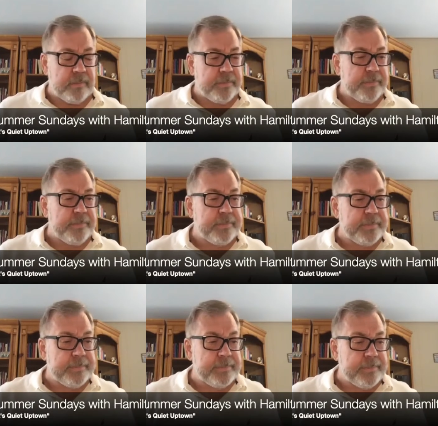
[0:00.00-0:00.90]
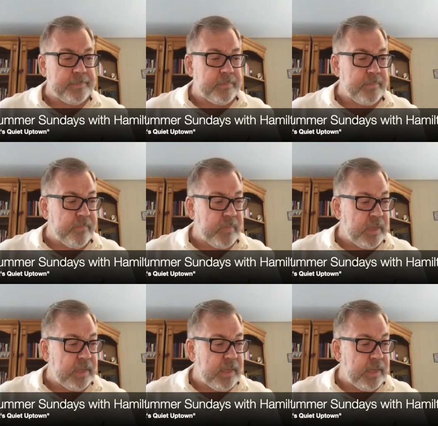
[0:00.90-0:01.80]

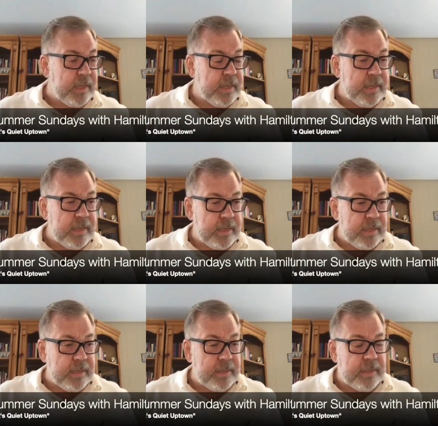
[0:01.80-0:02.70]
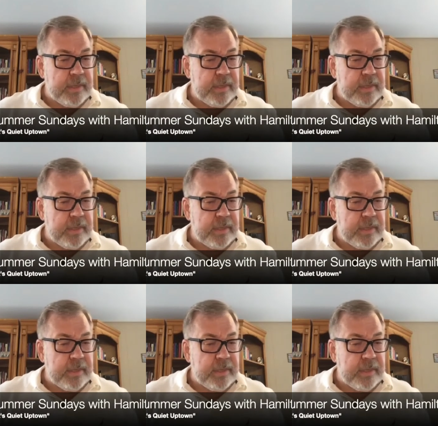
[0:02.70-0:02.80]
(silence)